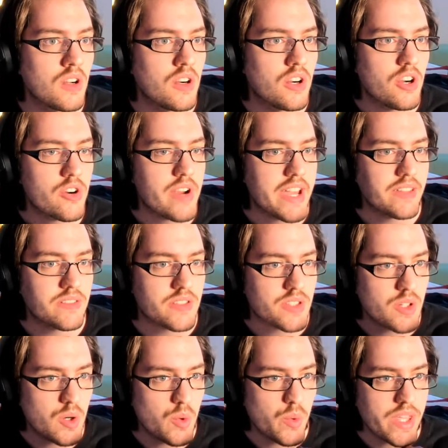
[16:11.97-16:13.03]
All right,
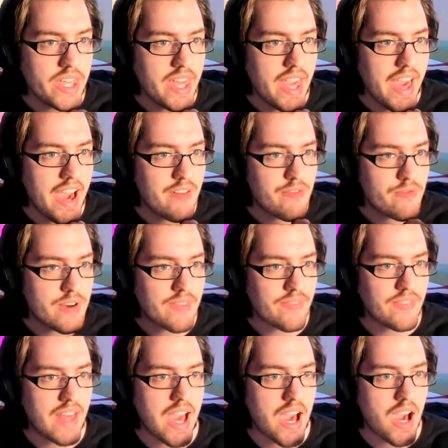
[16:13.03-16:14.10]
so we have right
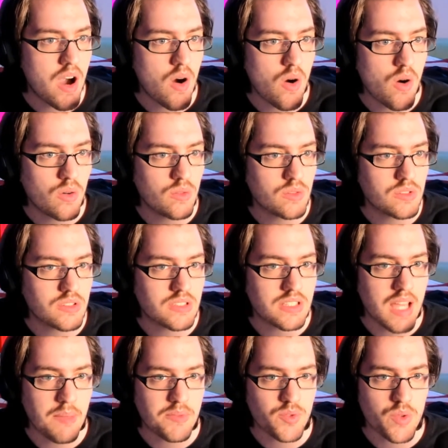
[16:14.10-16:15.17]
now
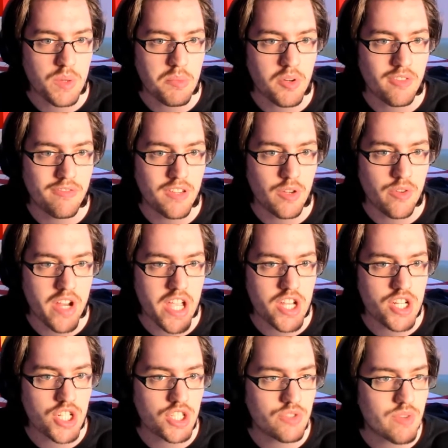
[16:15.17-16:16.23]
TypeScript
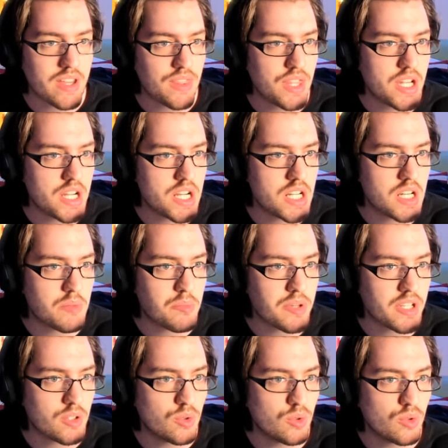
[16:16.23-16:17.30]
configuration right there, pretty
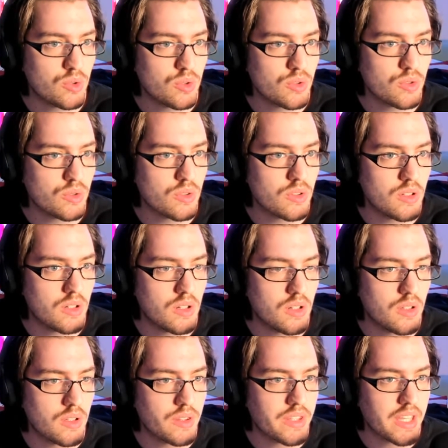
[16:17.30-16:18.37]
cool.
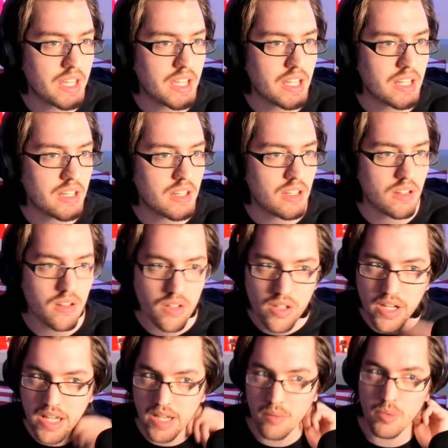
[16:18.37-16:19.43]
Then
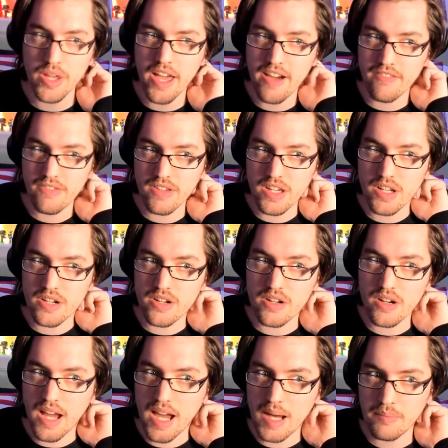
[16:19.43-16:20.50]
okay, we have here
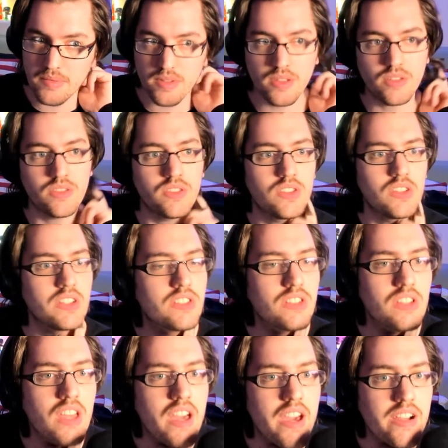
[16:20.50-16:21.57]

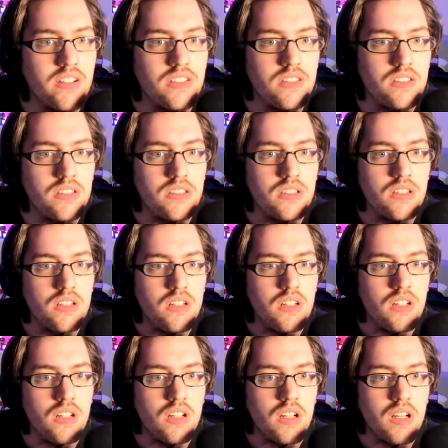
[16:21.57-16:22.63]
app.tcx,
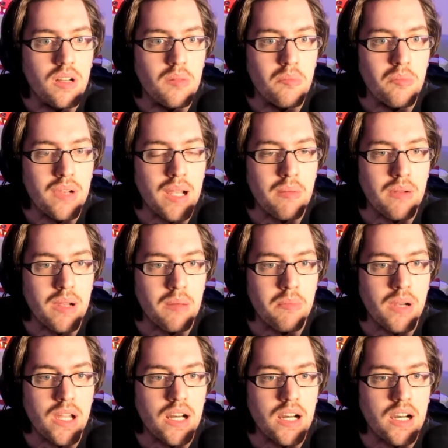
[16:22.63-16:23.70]
blah blah
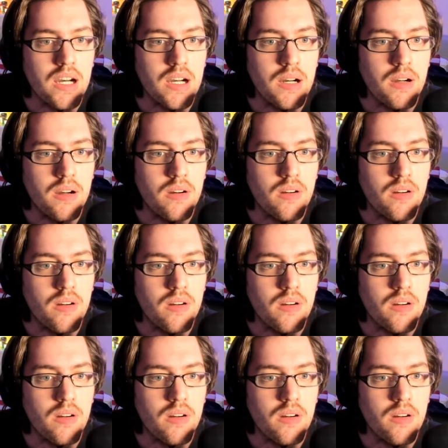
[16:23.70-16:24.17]
blah.